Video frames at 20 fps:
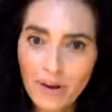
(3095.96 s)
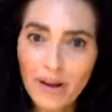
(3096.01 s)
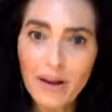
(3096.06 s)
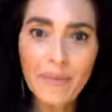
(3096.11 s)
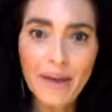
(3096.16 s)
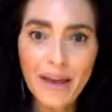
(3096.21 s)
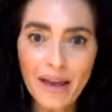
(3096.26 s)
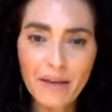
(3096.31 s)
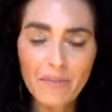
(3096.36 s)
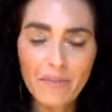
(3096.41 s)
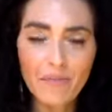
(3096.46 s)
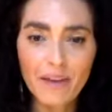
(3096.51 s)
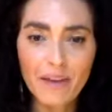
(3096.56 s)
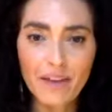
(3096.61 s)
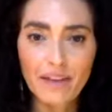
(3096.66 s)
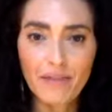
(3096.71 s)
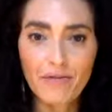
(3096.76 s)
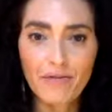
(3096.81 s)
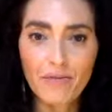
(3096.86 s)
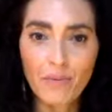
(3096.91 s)
come at
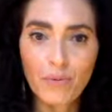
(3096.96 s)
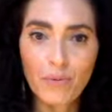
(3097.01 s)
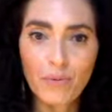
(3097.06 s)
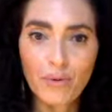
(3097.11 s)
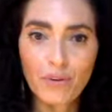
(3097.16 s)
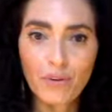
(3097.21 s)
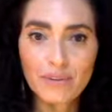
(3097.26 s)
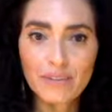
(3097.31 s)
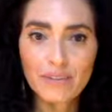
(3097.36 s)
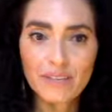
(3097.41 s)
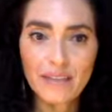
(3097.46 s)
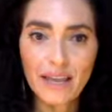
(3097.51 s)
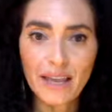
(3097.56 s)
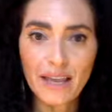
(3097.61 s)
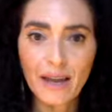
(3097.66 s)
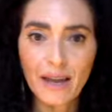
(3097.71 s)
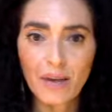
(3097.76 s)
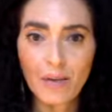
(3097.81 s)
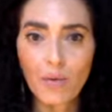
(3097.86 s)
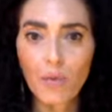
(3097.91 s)
me for
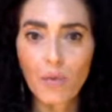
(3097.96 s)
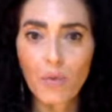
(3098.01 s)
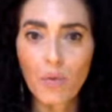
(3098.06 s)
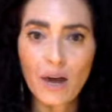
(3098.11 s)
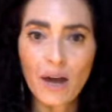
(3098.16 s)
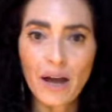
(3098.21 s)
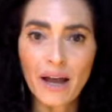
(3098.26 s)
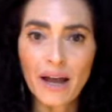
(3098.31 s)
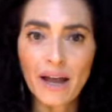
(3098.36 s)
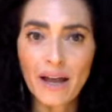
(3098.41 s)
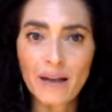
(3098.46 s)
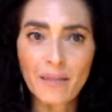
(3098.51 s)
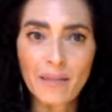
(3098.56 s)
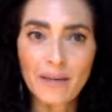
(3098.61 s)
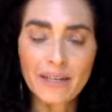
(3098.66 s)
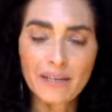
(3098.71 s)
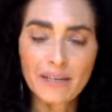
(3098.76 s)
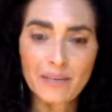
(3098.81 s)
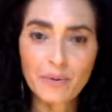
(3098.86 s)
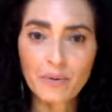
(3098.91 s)
saying, why am
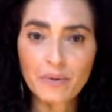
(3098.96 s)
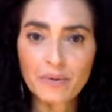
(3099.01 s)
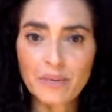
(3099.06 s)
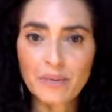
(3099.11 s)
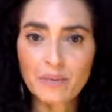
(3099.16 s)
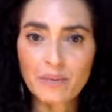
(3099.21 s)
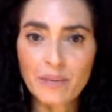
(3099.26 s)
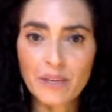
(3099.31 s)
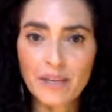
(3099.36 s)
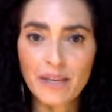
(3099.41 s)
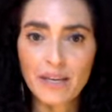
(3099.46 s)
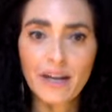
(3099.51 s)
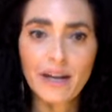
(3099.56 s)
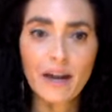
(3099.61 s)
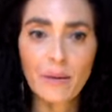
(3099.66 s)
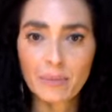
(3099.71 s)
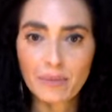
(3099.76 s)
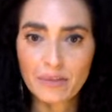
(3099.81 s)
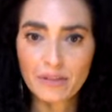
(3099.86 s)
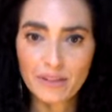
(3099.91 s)
I supposed to be in
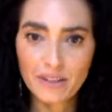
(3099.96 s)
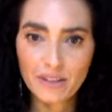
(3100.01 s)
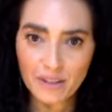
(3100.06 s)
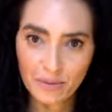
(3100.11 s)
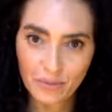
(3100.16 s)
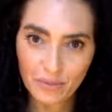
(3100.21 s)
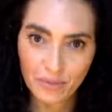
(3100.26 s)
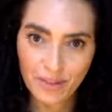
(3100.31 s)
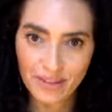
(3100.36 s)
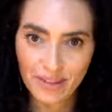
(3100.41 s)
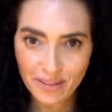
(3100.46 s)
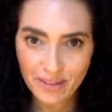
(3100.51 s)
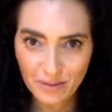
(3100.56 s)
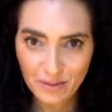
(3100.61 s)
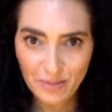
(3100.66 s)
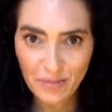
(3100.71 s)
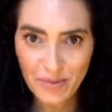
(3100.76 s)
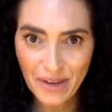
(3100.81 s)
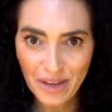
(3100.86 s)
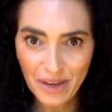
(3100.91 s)
competition with this
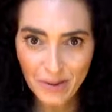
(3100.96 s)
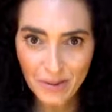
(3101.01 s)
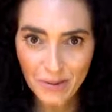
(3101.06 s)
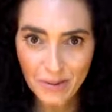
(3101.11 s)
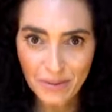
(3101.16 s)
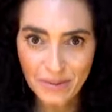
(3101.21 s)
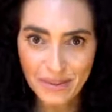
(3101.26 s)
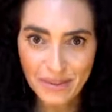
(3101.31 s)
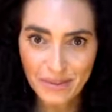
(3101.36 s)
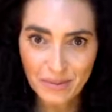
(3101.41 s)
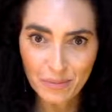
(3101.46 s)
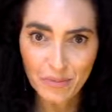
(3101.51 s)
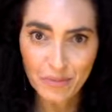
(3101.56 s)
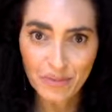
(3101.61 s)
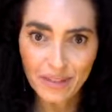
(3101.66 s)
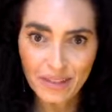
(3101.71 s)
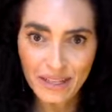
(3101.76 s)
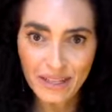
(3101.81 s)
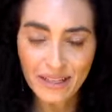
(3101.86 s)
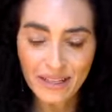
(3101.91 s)
man who is
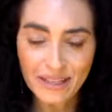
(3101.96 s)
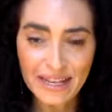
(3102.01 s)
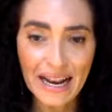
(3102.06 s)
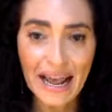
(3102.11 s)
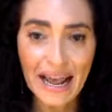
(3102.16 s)
brilliant that